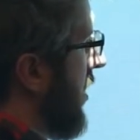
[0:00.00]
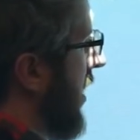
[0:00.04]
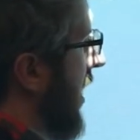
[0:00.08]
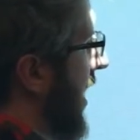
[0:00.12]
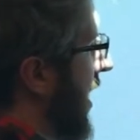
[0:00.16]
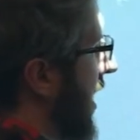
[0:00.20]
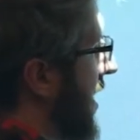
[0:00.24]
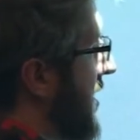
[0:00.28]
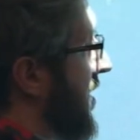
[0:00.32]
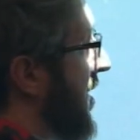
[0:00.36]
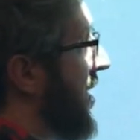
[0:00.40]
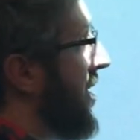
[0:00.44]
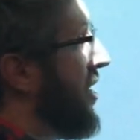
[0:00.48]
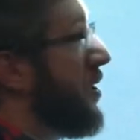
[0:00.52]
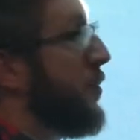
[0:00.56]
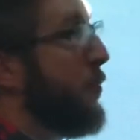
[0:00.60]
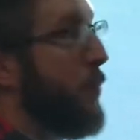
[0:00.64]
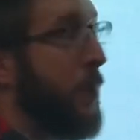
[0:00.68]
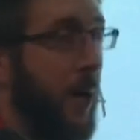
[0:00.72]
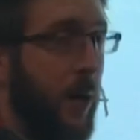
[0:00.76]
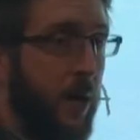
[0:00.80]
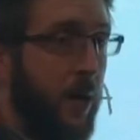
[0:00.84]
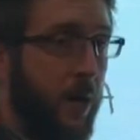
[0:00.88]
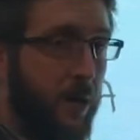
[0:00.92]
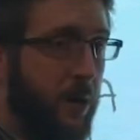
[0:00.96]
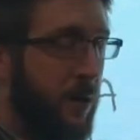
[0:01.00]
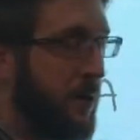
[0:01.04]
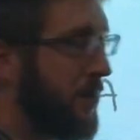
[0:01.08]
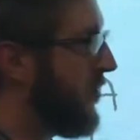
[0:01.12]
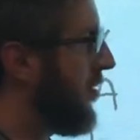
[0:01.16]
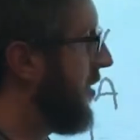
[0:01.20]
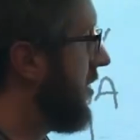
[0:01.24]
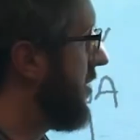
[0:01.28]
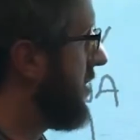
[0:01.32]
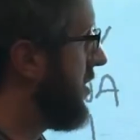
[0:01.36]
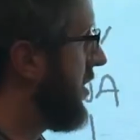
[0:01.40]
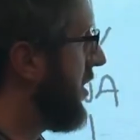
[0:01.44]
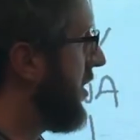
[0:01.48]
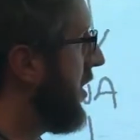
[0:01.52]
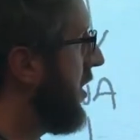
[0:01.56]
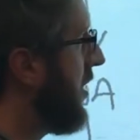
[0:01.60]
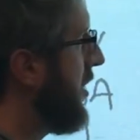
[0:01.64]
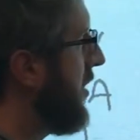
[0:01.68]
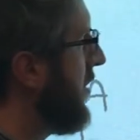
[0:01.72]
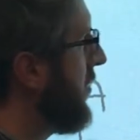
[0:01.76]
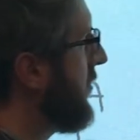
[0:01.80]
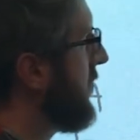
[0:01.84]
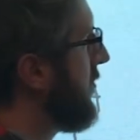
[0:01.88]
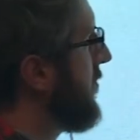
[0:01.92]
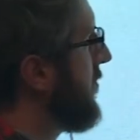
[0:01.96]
as its pair, the C.